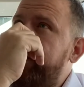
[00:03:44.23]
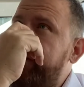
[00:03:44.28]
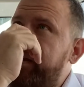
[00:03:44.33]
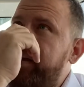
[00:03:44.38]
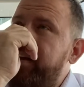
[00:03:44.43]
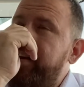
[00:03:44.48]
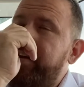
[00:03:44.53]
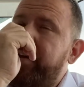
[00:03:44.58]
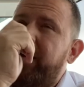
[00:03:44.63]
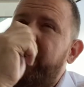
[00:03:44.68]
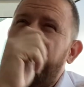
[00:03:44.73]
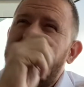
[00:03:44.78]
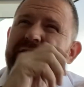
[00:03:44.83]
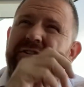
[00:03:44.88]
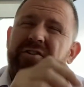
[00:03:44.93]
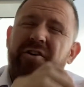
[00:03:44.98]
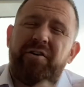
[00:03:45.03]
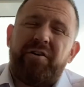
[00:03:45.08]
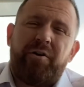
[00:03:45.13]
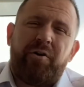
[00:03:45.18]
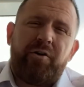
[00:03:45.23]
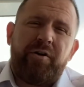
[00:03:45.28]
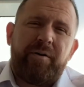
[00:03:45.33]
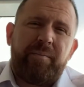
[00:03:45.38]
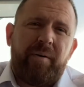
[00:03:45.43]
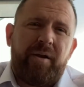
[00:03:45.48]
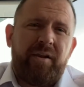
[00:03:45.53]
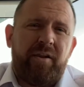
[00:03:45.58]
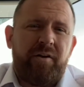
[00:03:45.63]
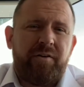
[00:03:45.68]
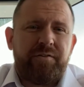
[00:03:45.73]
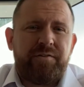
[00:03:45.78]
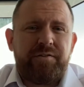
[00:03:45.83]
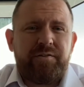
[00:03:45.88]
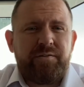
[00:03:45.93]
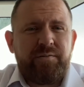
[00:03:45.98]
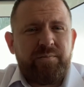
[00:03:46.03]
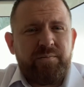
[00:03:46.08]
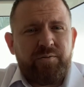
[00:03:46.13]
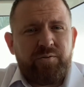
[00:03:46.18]
and it kind of started hurting my
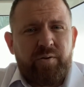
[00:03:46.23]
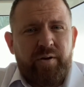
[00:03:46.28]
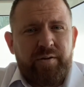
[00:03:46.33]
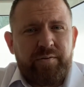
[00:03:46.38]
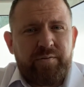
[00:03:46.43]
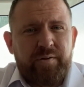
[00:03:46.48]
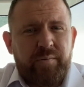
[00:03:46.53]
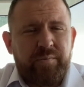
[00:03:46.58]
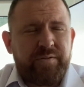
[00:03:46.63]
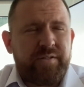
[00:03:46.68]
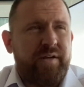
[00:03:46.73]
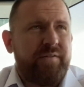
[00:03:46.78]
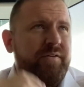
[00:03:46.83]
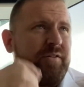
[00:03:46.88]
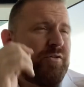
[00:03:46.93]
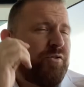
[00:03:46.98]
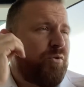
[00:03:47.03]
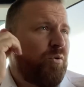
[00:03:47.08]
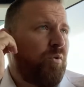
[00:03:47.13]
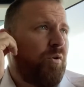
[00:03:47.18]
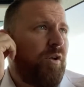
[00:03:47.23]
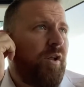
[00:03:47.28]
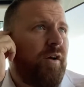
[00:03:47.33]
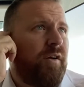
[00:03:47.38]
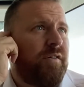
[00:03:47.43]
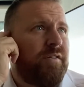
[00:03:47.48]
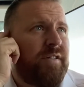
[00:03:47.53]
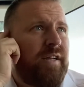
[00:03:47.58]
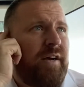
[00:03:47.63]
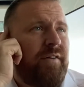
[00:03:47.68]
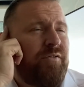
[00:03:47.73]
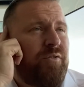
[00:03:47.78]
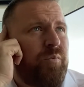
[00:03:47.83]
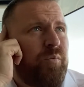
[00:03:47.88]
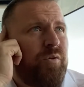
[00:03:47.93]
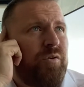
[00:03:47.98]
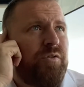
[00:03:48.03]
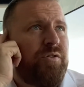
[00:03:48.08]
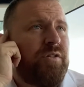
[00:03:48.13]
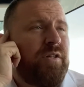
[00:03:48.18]
lungs. So I, had, I was having sore lungs
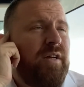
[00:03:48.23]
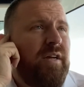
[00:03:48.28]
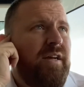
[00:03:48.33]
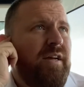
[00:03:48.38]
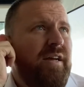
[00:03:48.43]
afterwards,